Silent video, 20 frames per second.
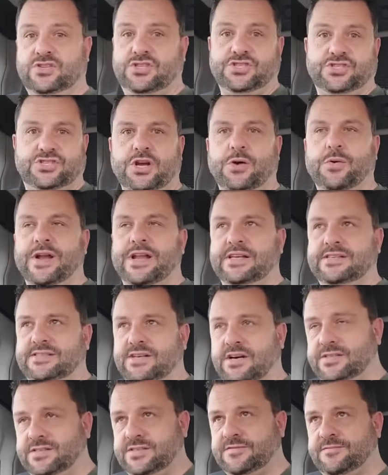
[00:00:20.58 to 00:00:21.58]
to show any
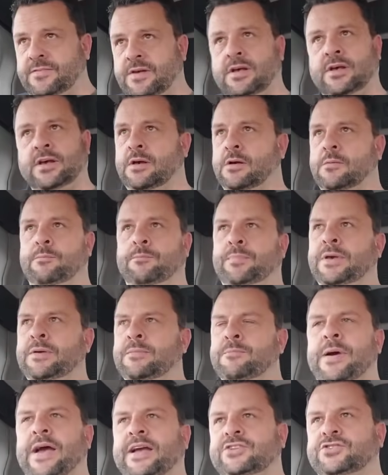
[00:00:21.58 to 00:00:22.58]
signs of
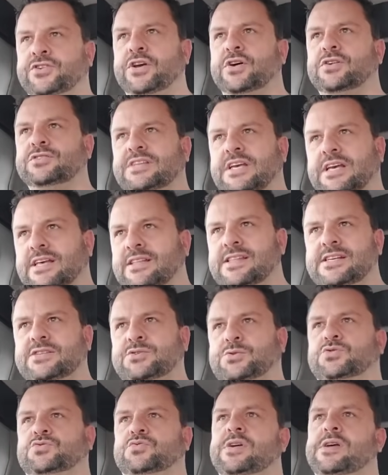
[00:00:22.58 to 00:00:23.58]
being patriotic. And
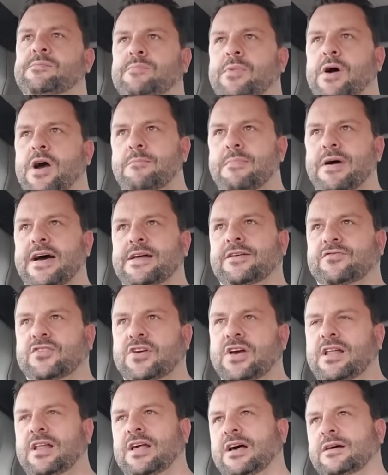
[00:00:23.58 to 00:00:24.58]
this was written by a man of
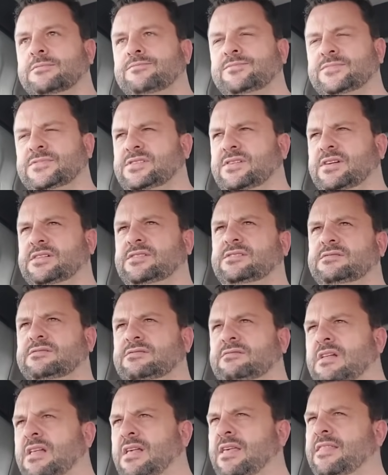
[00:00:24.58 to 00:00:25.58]
colour, so
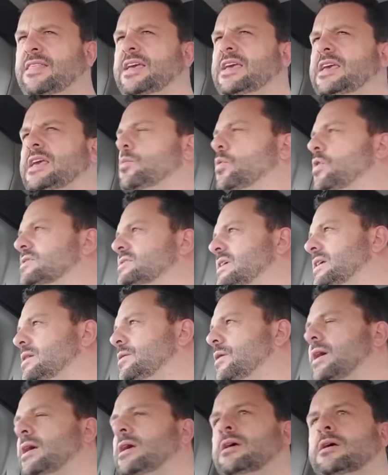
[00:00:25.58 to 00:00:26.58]
I think he was
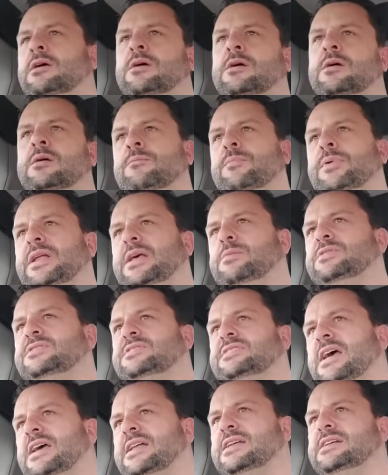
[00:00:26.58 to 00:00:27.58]
anyway. But he was
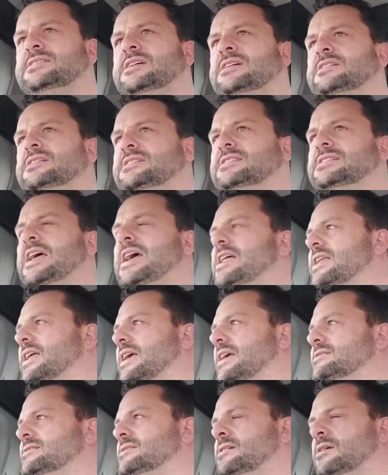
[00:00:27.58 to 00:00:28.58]
saying his
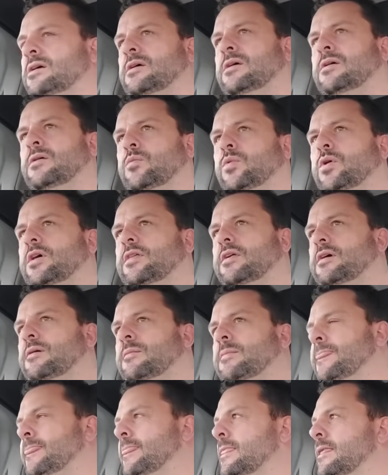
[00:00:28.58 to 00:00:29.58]
understandings were that
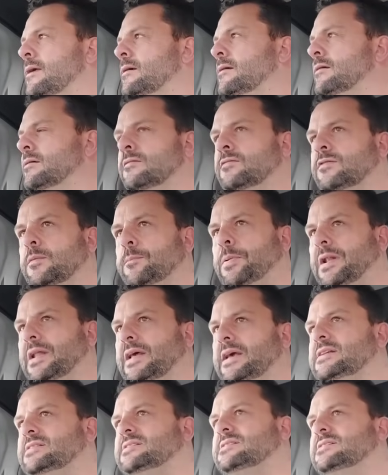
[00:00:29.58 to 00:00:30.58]
the
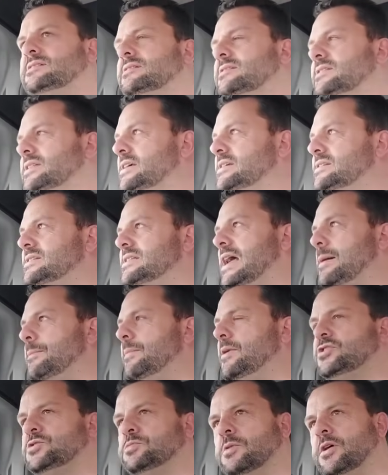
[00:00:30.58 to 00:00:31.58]
police, the
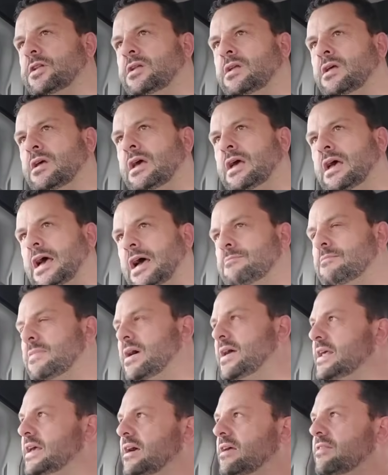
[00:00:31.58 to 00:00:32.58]
establishment, and
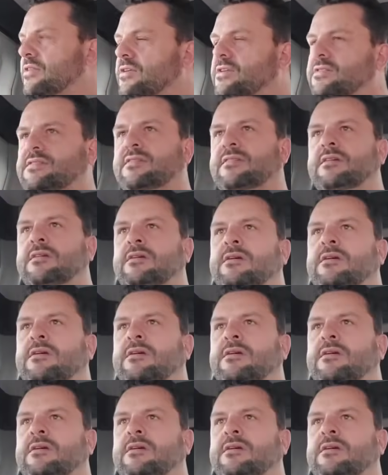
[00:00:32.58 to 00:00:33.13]
many others